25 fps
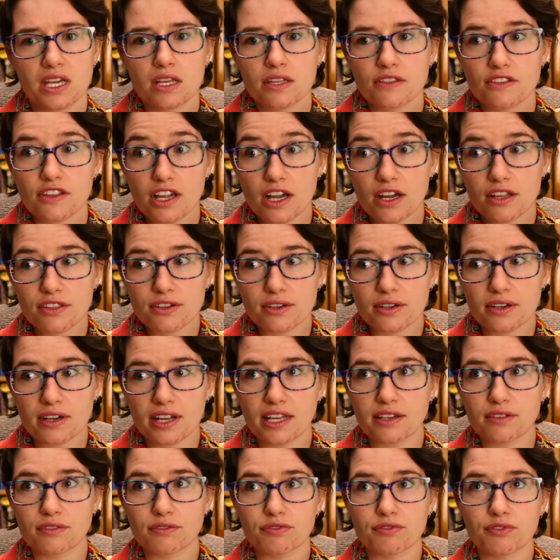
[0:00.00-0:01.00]
The other,
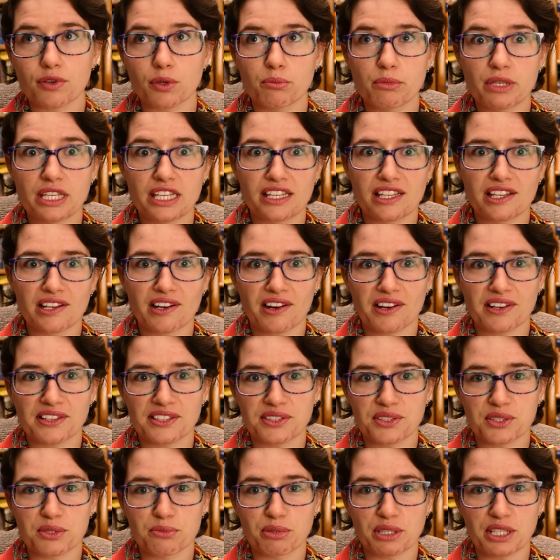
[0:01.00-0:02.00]
and for me
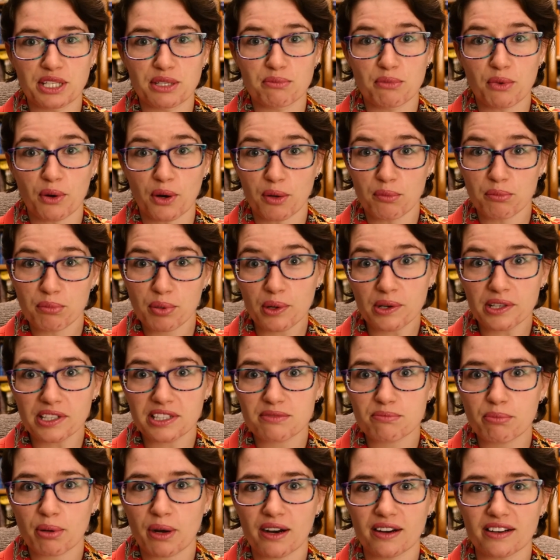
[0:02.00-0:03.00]
arguably more
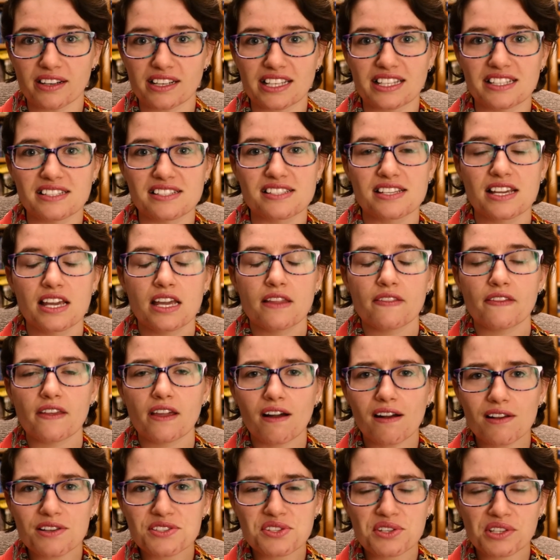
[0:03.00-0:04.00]
important part, is
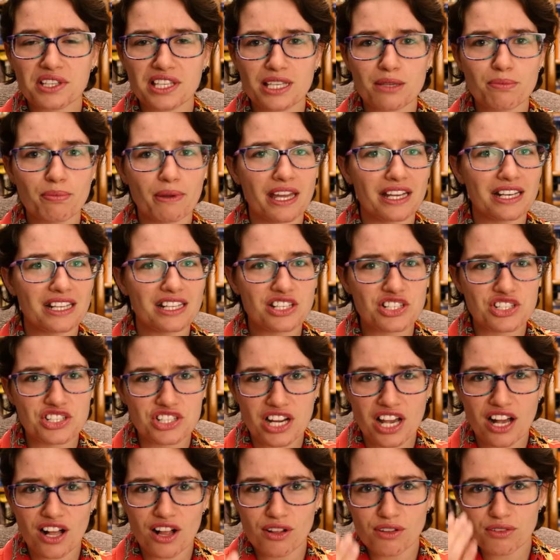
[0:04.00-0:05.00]
they also keep any
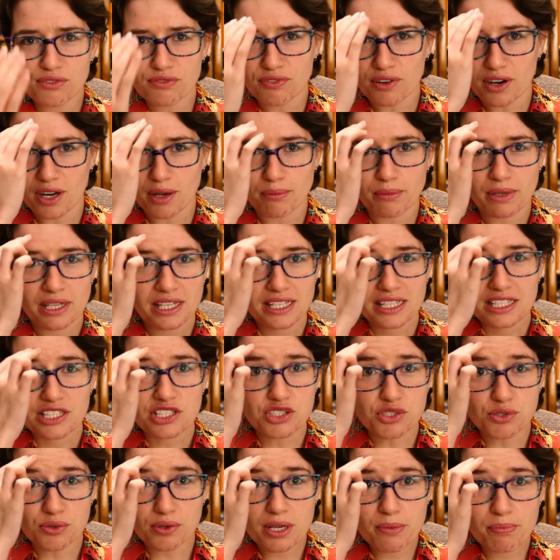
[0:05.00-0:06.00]
gel from
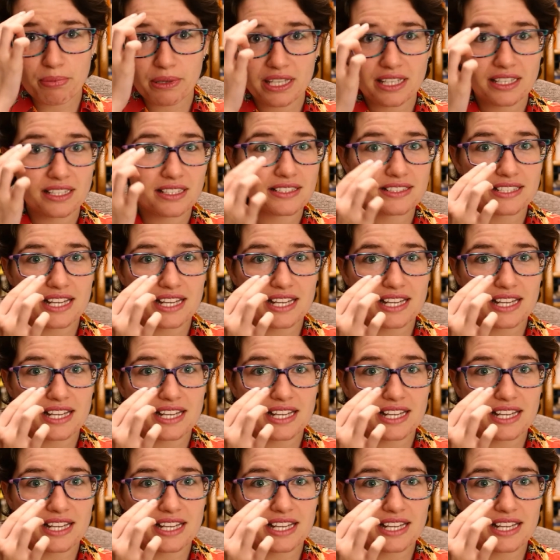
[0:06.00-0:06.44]
dripping